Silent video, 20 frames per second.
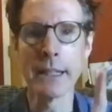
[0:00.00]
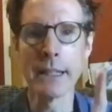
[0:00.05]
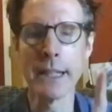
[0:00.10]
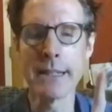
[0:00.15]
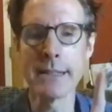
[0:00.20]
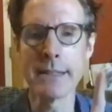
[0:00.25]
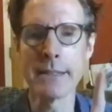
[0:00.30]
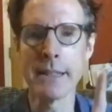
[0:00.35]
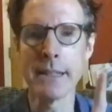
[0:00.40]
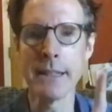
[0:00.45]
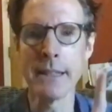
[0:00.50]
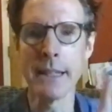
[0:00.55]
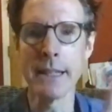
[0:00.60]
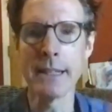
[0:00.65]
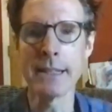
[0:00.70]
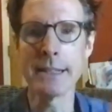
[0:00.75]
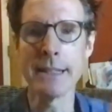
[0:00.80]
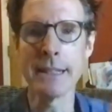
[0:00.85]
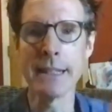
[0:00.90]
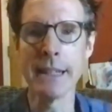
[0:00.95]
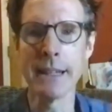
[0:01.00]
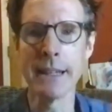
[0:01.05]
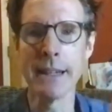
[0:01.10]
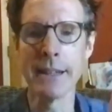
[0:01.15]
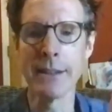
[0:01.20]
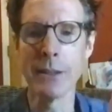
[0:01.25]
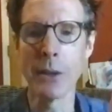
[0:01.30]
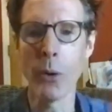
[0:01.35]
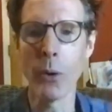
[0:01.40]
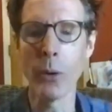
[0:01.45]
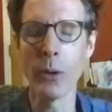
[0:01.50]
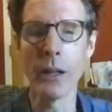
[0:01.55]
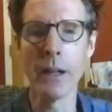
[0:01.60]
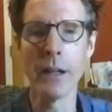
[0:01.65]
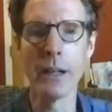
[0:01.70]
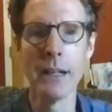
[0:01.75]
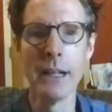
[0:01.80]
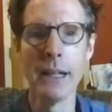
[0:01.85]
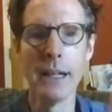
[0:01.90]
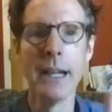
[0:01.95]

it's the whole,